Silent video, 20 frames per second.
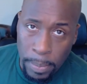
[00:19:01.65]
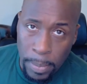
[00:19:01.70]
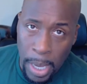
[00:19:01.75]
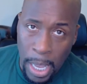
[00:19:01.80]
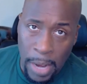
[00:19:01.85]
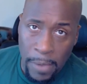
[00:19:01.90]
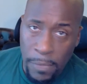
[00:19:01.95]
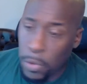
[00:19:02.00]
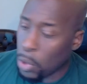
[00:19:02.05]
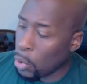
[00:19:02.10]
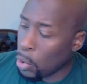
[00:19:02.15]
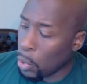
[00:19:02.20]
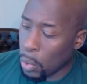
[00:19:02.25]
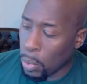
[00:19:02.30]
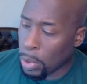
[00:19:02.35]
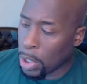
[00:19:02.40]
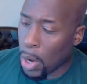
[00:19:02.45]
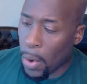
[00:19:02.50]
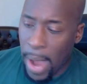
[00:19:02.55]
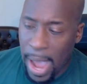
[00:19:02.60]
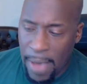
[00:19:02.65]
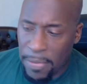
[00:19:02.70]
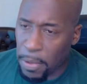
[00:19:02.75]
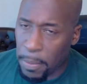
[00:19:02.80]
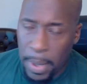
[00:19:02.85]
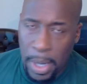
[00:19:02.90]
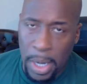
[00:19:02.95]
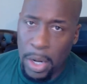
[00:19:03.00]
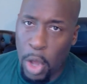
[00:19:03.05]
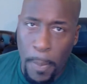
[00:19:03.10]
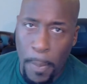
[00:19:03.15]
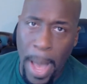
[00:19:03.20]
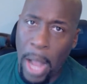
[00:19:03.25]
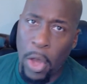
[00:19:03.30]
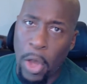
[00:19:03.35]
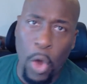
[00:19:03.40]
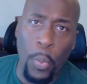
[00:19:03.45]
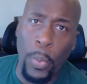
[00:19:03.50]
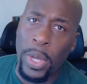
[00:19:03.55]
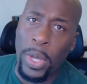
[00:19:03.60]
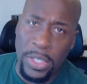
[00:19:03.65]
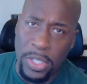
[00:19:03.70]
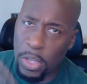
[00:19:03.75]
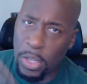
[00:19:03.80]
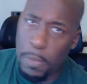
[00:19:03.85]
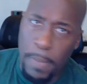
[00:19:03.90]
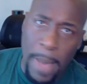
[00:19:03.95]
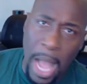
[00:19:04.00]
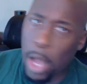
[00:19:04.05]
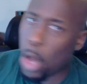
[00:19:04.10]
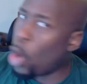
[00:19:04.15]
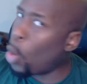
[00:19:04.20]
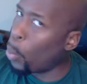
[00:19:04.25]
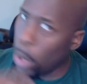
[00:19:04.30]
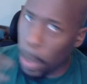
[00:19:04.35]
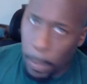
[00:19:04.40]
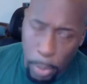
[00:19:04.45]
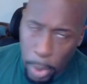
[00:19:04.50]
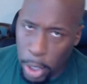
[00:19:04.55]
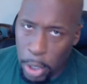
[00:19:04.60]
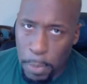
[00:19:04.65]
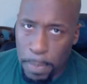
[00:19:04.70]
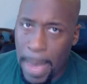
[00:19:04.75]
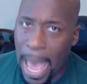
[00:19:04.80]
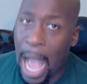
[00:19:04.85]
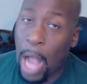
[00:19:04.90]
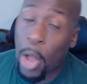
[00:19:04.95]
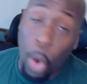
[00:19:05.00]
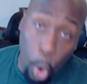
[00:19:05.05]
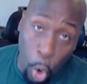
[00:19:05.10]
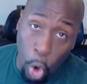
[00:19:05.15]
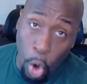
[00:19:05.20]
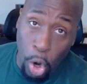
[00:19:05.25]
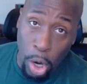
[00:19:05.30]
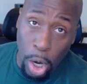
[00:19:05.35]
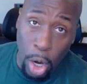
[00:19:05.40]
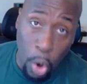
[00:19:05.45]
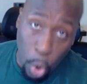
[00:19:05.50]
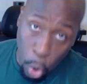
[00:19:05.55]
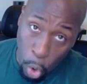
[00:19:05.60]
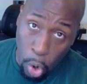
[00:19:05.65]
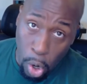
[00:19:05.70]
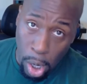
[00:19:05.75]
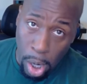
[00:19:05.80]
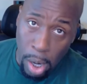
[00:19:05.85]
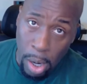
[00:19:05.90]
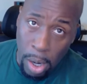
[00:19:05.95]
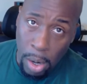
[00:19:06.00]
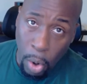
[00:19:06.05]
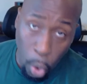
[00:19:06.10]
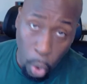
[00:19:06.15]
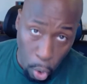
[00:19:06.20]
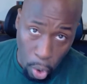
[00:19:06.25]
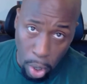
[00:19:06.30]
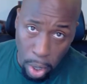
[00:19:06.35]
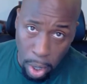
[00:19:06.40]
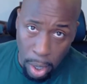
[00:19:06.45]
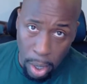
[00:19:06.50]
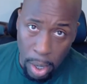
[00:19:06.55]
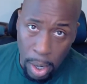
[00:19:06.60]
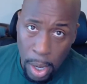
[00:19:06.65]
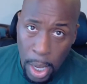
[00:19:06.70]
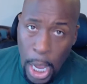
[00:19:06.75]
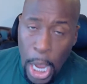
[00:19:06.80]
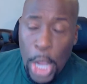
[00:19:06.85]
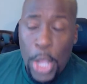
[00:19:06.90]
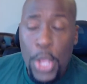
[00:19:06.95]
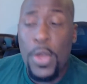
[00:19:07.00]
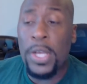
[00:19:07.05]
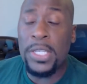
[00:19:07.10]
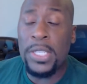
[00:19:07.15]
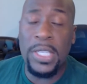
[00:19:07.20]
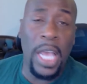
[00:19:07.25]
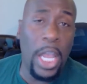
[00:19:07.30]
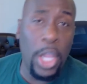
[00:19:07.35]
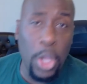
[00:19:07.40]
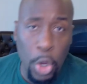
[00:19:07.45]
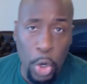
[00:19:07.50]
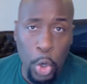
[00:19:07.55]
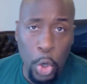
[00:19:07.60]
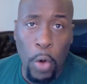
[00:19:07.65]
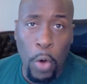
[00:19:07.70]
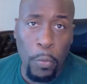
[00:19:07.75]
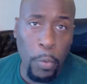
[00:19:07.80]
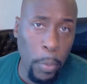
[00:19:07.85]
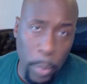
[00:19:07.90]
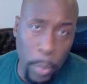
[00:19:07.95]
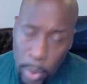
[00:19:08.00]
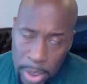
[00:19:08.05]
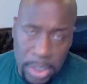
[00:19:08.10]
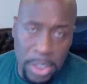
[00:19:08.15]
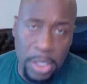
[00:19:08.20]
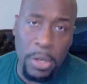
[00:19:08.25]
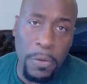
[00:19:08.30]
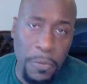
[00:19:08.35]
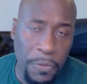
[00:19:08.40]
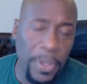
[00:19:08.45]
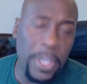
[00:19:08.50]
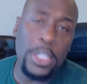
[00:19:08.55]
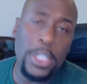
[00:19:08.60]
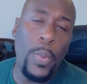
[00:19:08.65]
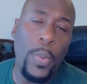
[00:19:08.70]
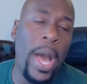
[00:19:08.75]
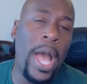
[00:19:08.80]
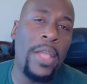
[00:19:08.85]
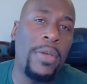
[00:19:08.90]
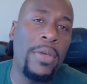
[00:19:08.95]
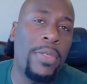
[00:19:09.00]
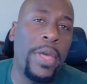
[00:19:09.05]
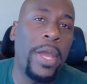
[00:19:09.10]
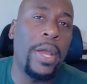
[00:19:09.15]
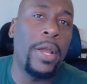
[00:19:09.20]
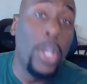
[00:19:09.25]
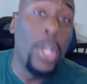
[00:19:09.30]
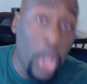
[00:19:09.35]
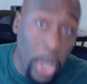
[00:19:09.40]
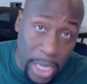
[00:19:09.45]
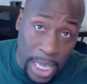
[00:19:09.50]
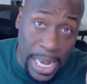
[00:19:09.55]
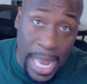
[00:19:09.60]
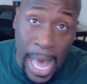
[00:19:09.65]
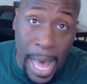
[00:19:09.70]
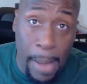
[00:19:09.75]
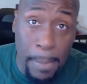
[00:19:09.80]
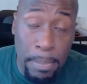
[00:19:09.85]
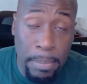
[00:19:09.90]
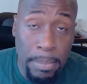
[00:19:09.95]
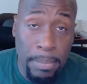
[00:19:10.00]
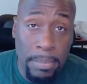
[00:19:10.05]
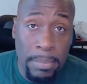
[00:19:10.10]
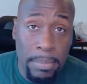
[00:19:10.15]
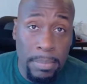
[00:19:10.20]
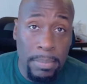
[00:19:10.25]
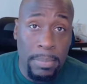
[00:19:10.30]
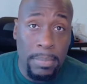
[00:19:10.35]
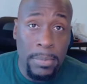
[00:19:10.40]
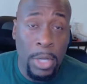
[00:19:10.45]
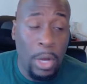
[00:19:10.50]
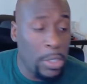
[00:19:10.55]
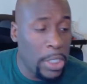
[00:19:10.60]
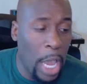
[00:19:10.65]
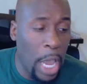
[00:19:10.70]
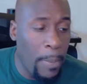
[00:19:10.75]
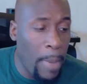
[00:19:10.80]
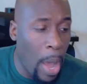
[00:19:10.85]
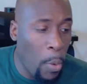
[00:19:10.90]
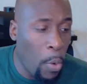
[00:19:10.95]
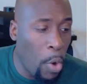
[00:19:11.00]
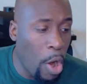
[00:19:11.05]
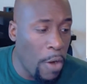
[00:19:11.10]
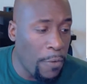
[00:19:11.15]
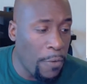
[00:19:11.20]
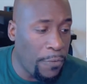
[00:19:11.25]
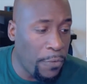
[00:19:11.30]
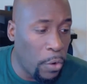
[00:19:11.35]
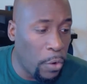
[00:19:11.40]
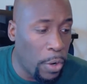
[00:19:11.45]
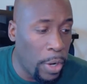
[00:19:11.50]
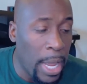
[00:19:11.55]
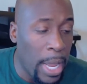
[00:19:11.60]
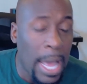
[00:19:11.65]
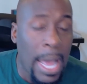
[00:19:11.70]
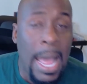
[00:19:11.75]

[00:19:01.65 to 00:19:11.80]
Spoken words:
And if you don't have the money to go back home, we'll send you back home. We'll bring you back. Or you can stay in your dorm room. We'll still feed you while you're there. Look it up. Don't take my word for it.